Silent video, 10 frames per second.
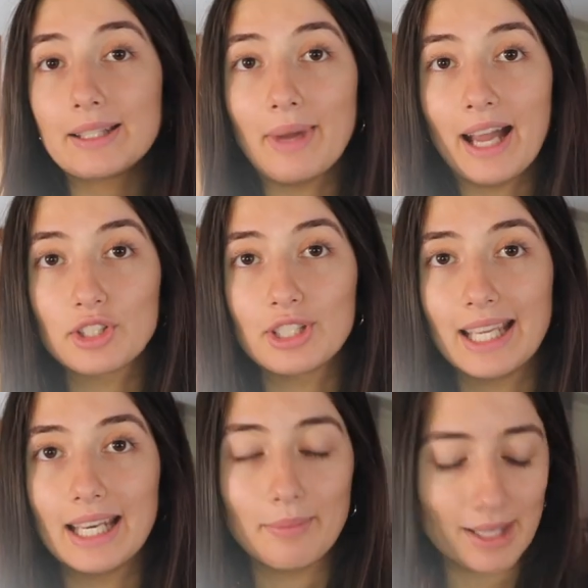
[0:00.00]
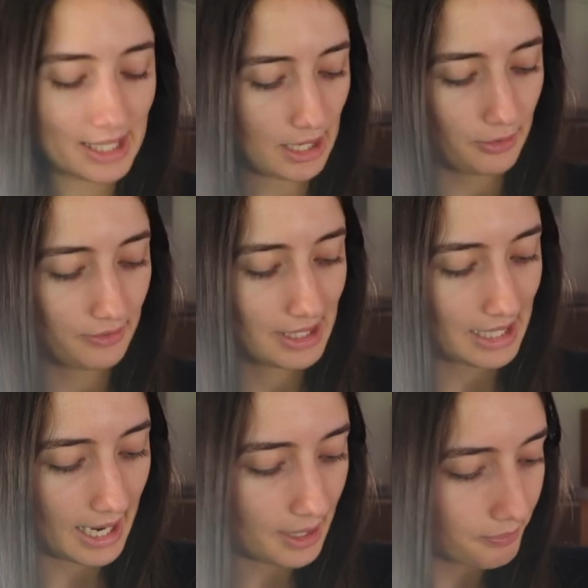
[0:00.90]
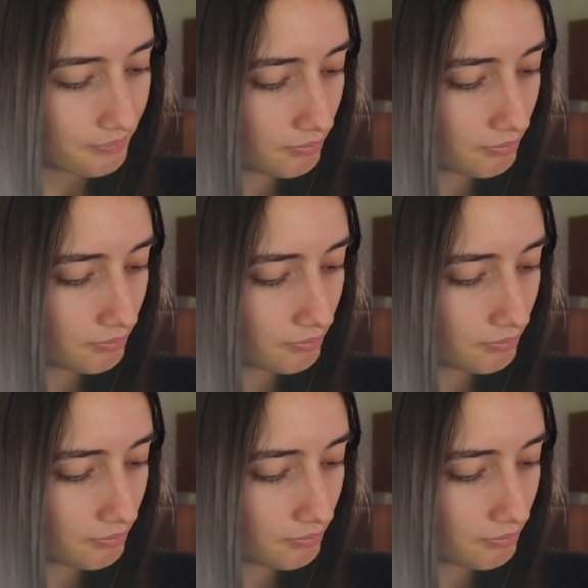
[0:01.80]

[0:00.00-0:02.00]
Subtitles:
I'm actually getting my tan off today.